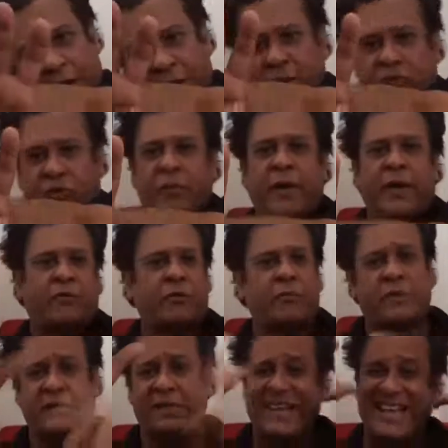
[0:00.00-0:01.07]
another 3
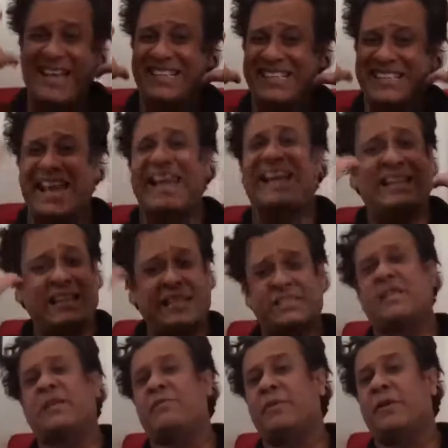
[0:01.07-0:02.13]
micron pixel. They're exactly the
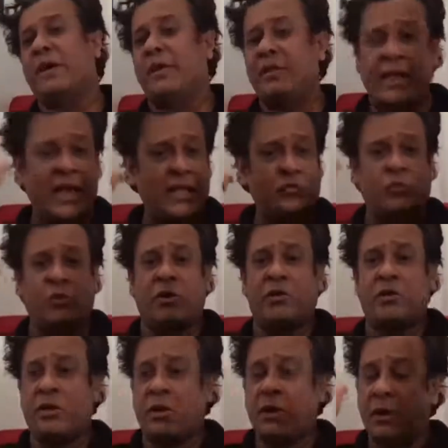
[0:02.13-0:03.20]
same. That's
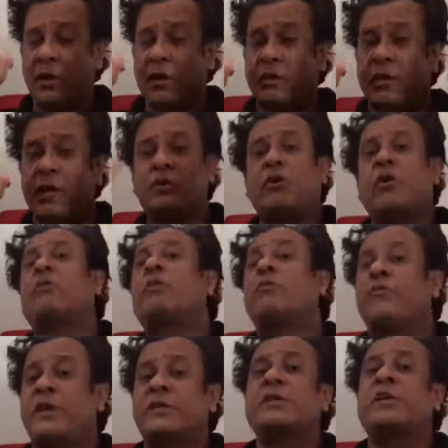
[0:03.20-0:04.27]
what the
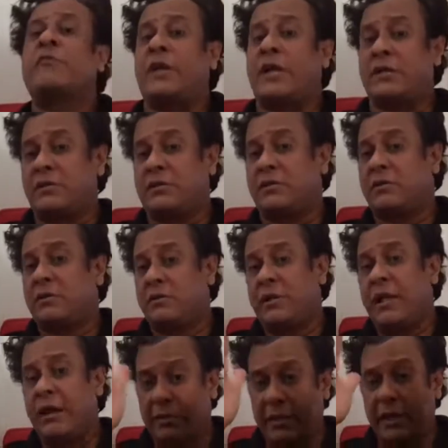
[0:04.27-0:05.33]
lithography has given us.
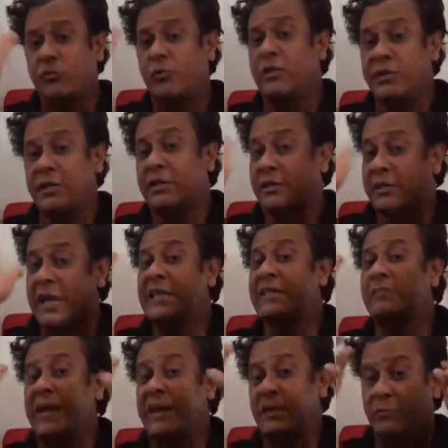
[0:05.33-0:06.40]
That's why I said the size
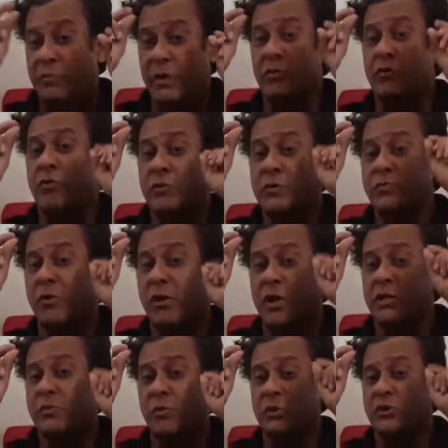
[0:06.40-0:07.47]
matters. When you go to
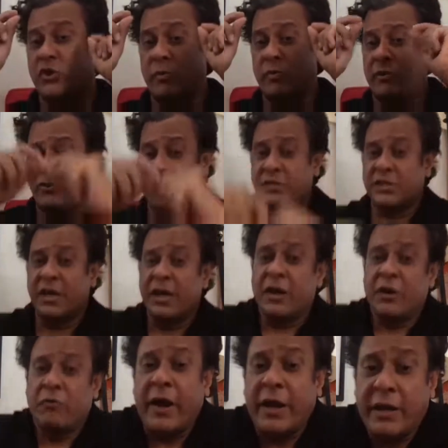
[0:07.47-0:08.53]
small geometries,
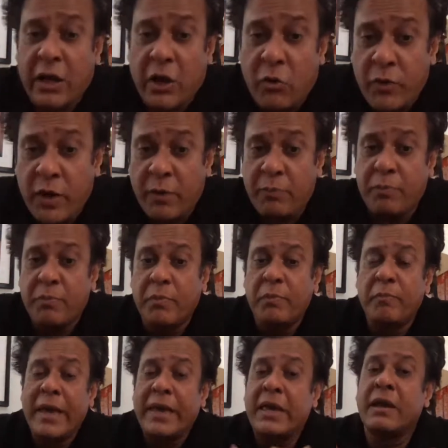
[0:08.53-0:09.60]
right now we are
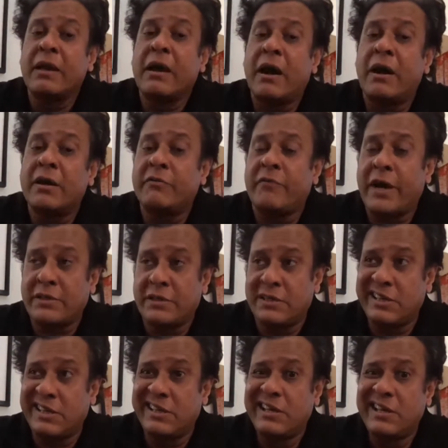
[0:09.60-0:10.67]
making our devices
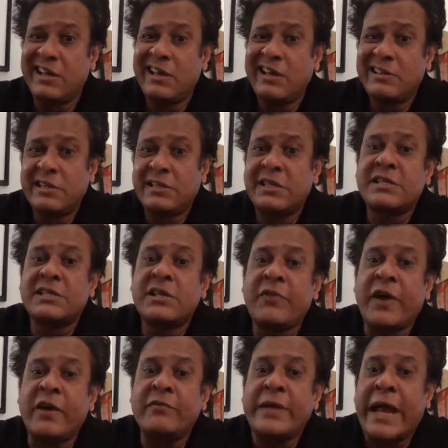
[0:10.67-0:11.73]
in, say,
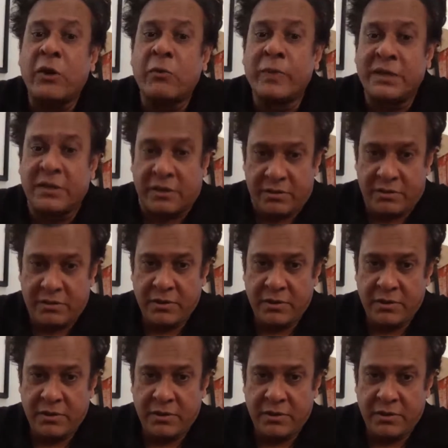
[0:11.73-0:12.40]
65 nanometer.